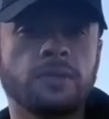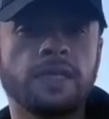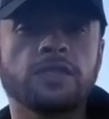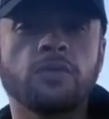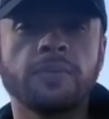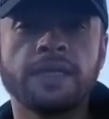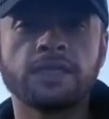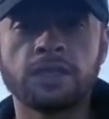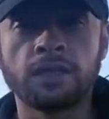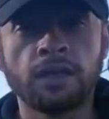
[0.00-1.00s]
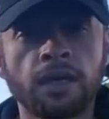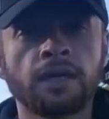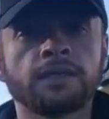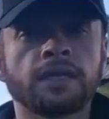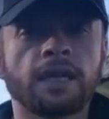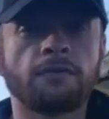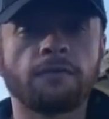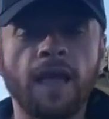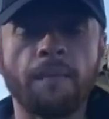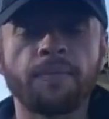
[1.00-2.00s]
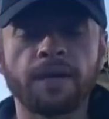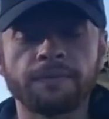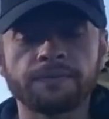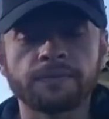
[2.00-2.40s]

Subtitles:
choice will be to get a flatbed.